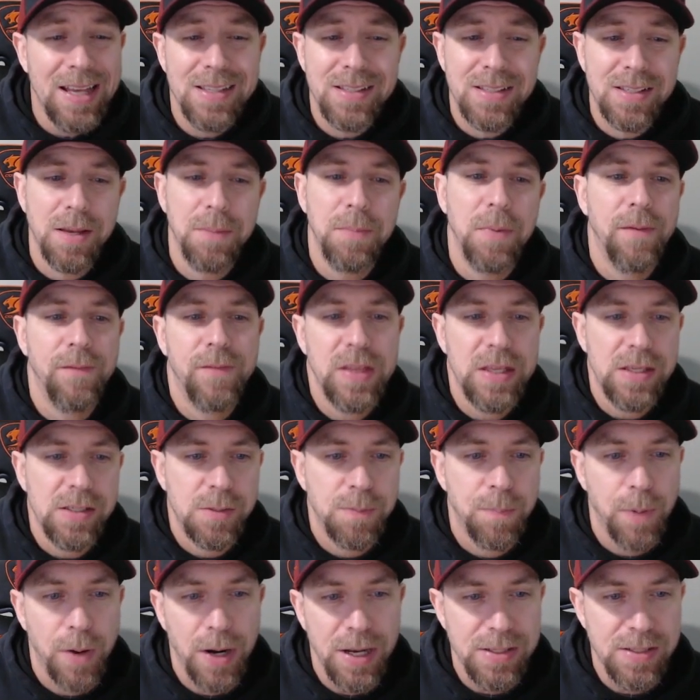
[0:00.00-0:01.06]
some of these
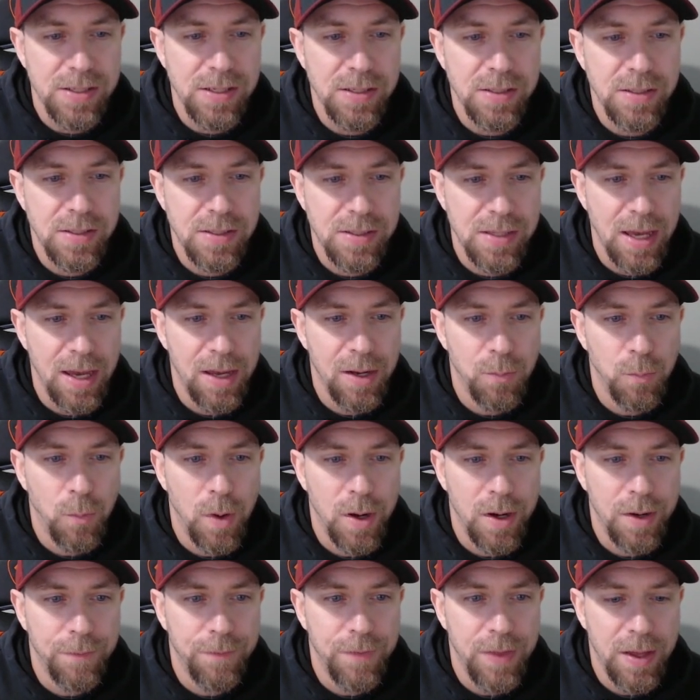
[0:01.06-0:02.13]
presents, and
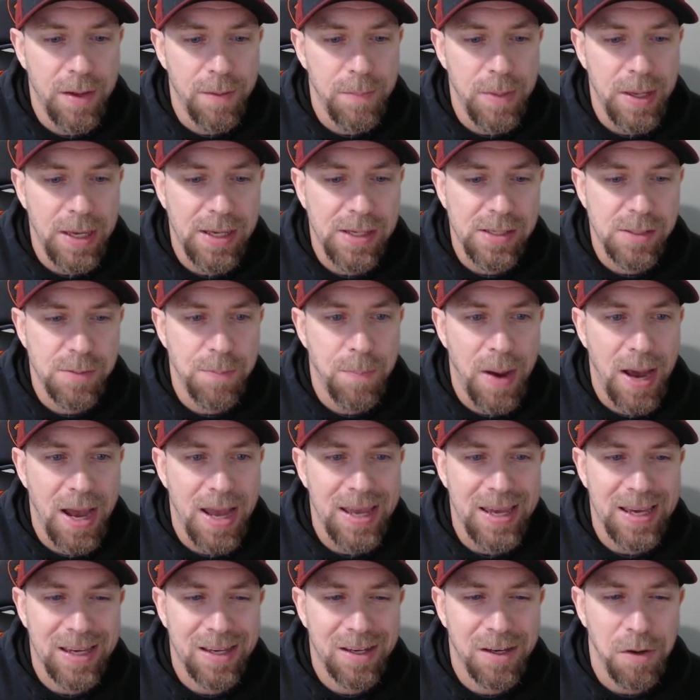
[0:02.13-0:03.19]
one of them is
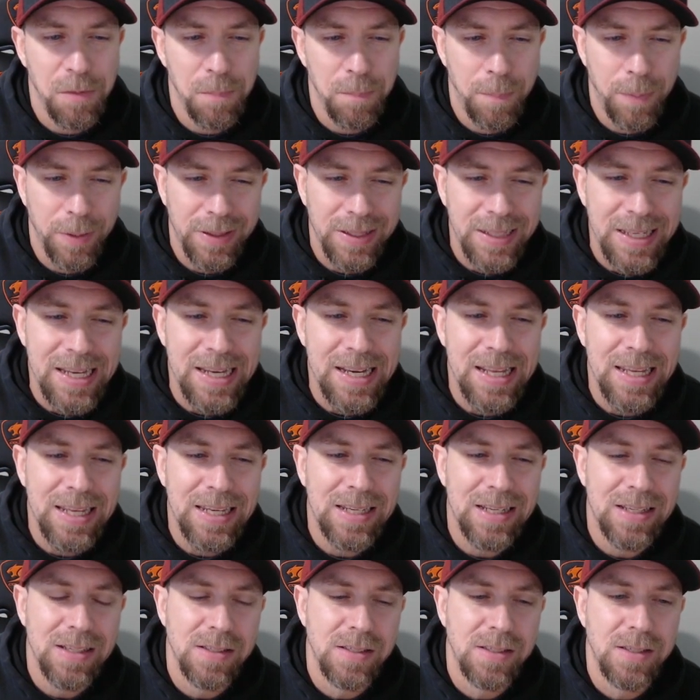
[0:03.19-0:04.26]
by
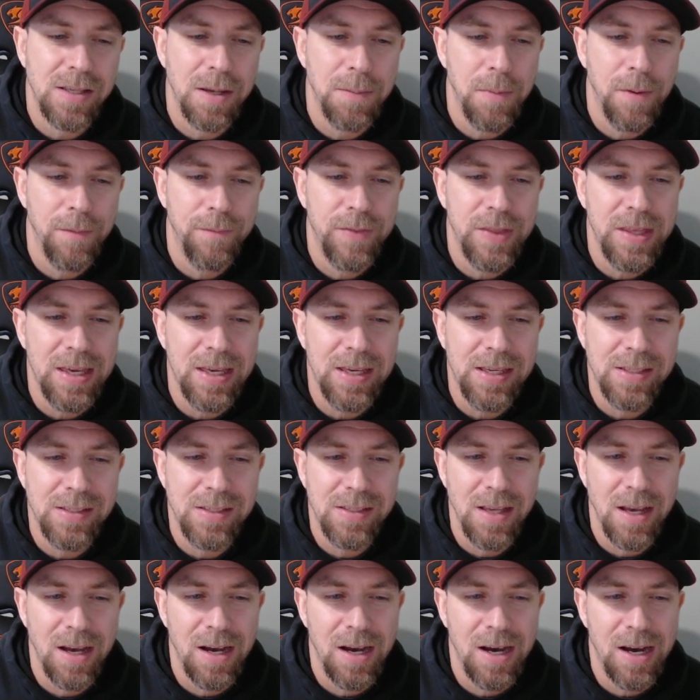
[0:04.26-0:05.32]
completing some of these
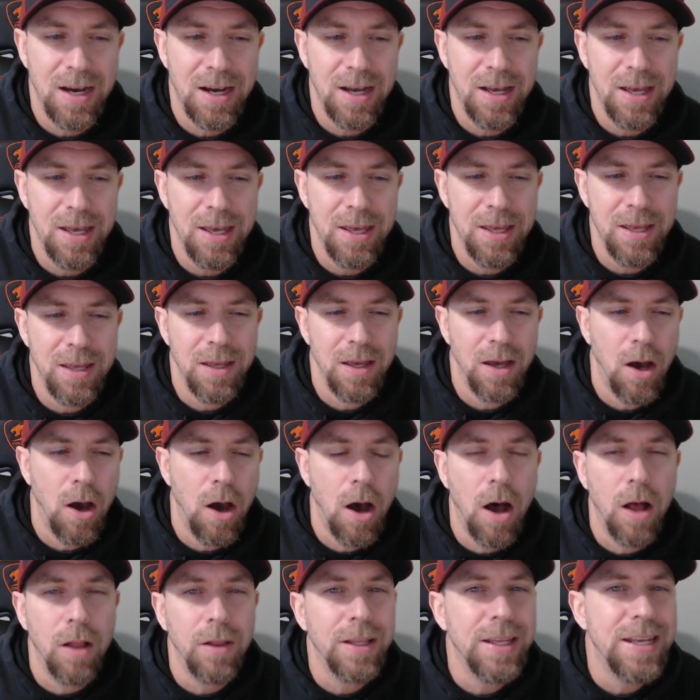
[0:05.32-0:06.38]

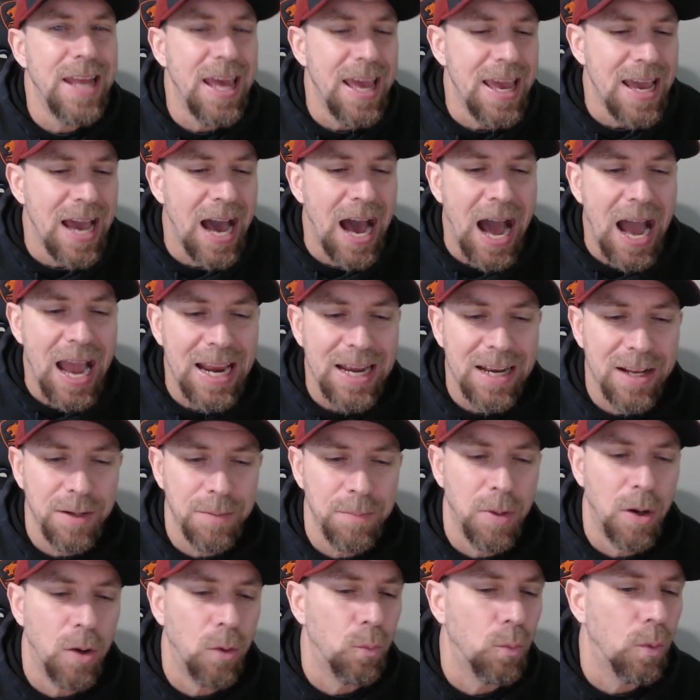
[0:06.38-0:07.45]
holiday
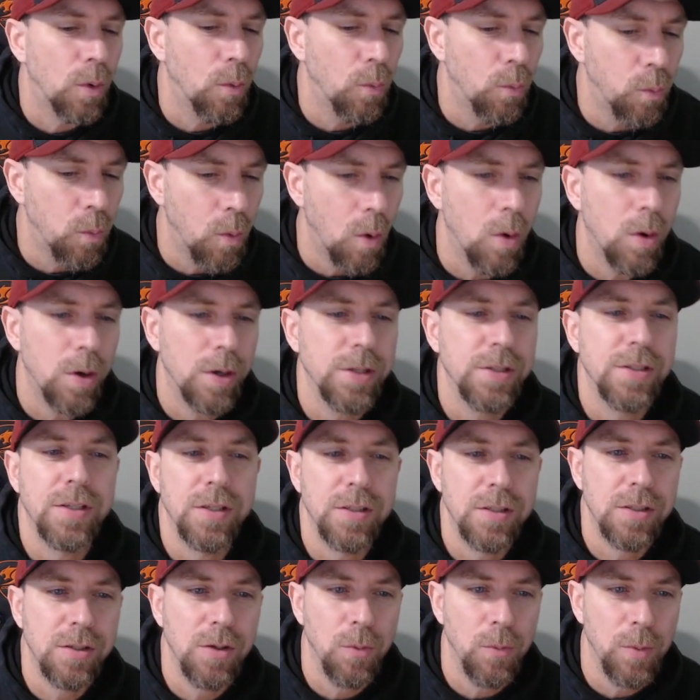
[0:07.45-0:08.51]
item
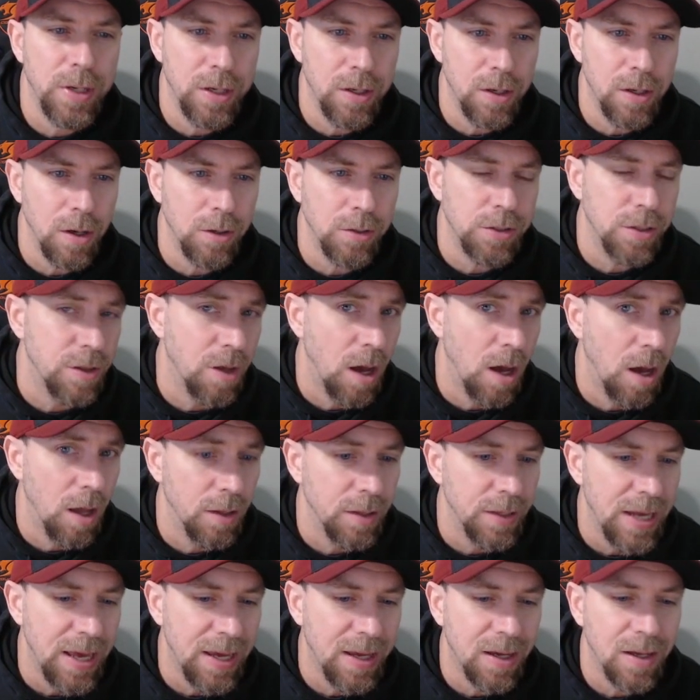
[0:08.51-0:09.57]
rewards. So when you go to the
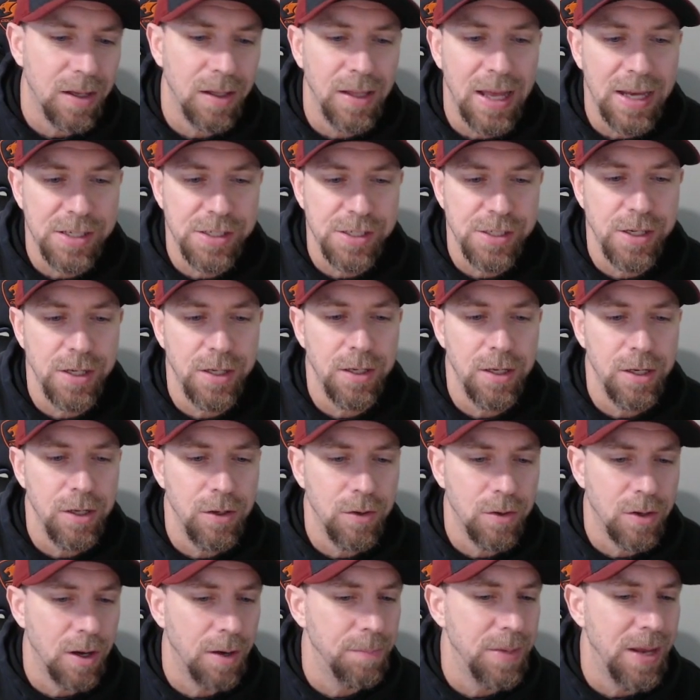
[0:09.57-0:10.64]
holiday collection, you
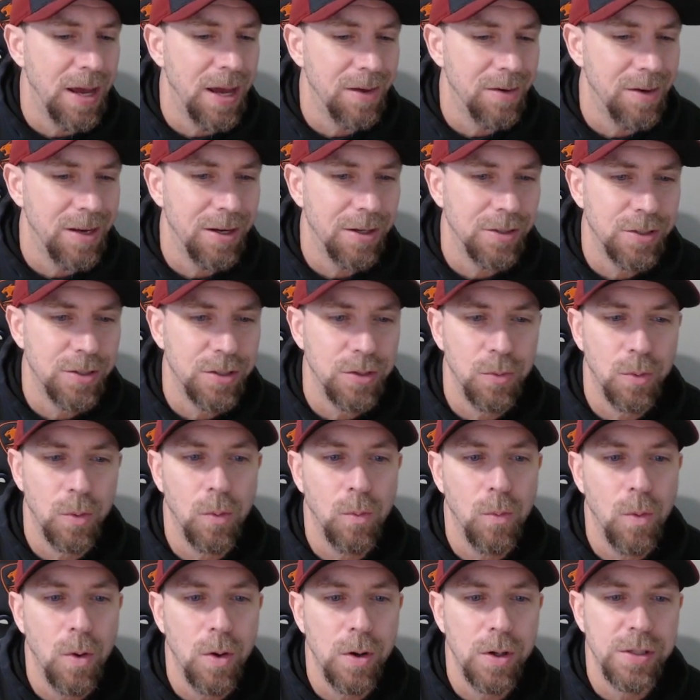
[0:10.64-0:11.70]
come down here to
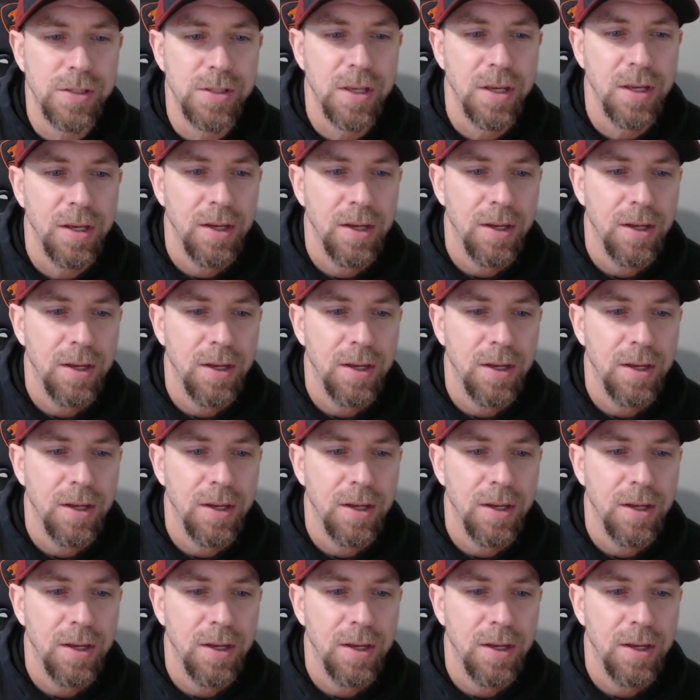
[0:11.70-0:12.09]
rewards.